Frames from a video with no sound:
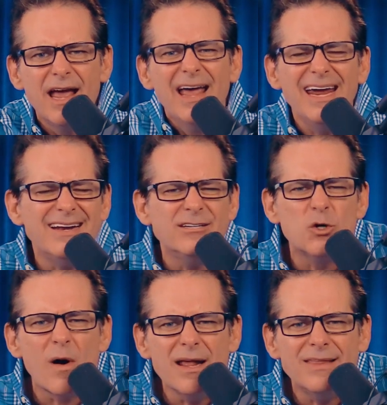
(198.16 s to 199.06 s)
He didn't
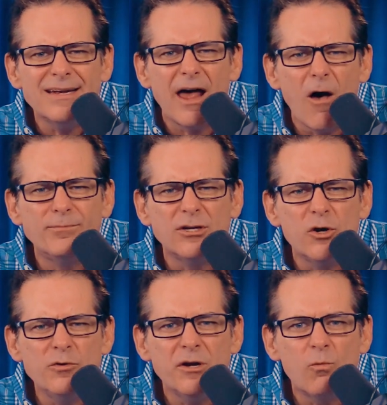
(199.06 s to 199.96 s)
do anything to help the
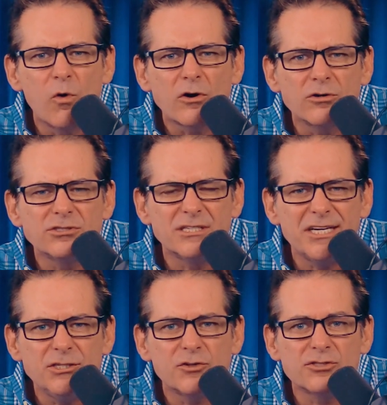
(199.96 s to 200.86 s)
union workers, the
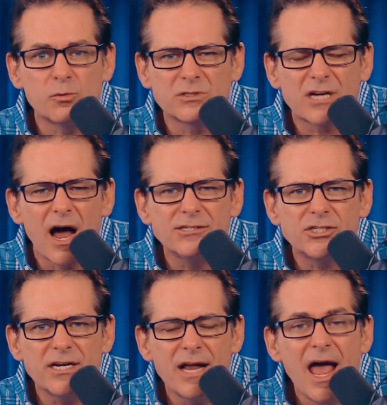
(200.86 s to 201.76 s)
teachers in
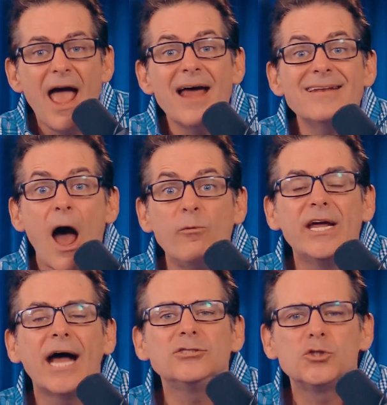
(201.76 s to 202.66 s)
Wisconsin. And now we
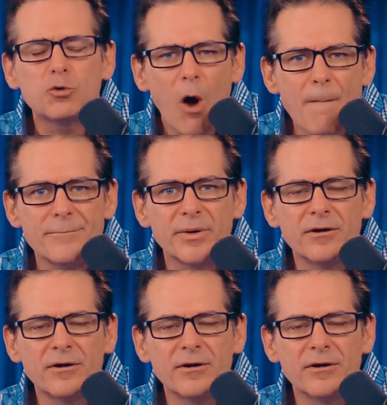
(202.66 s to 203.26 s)
got Trump.